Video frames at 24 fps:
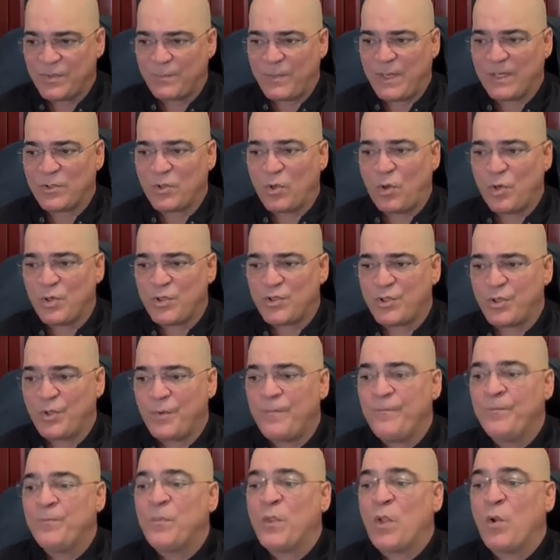But also
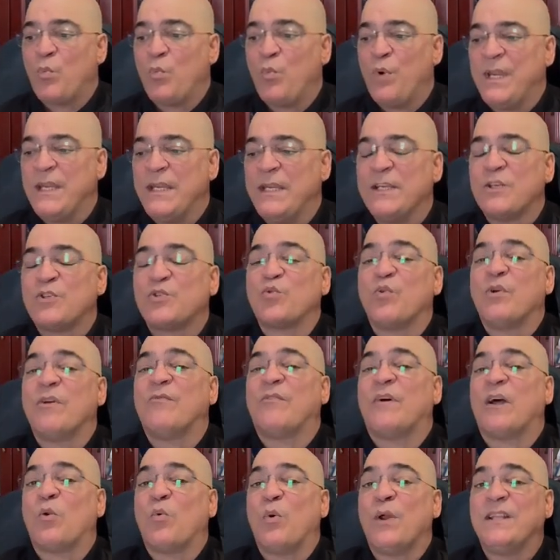we need to
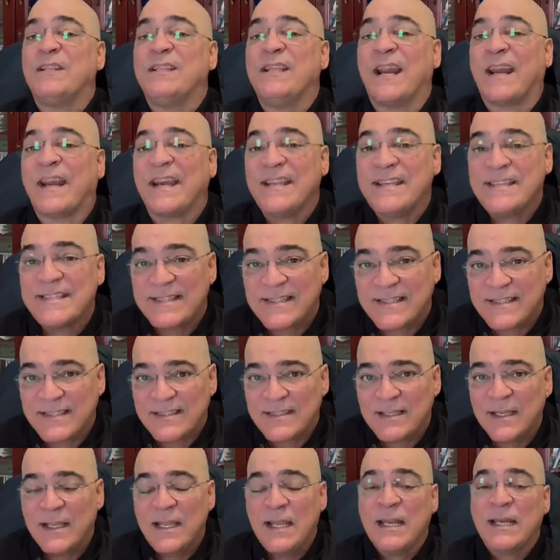evaluate the risks
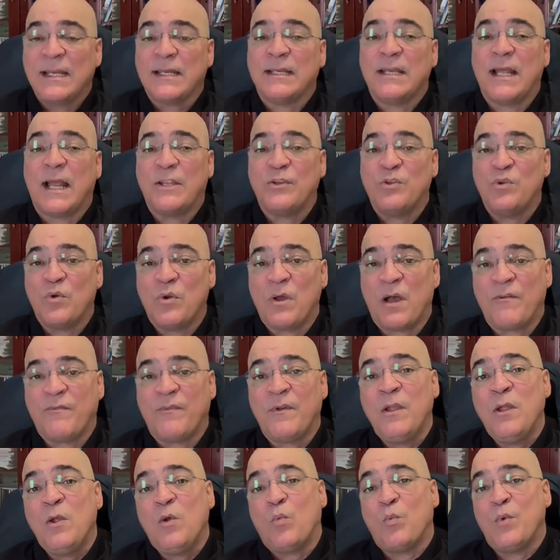that you have
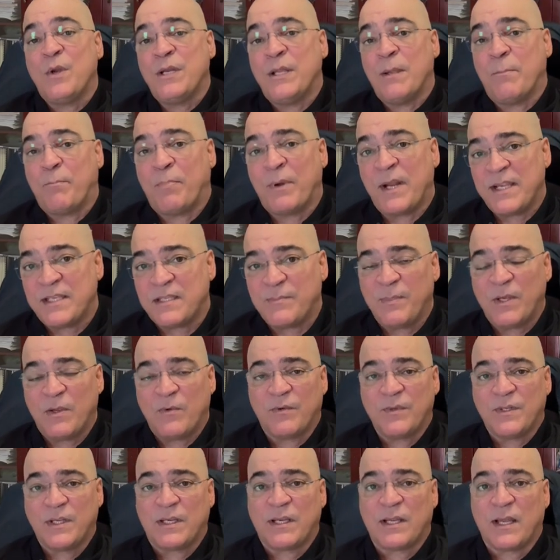with the placement of
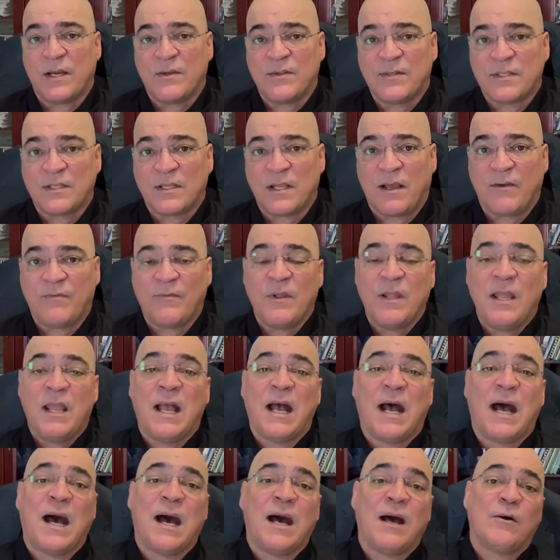the kind of stuff.
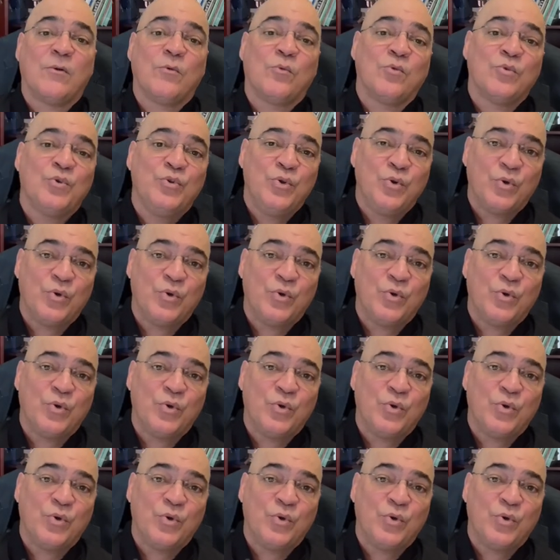And